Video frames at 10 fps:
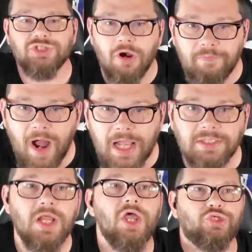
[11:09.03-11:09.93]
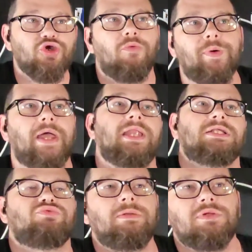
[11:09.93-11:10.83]
Joe Biden
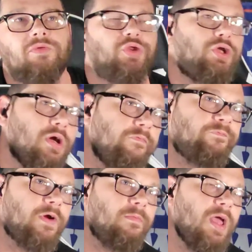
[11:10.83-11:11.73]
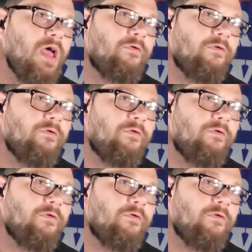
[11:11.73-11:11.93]
has reaped all the good from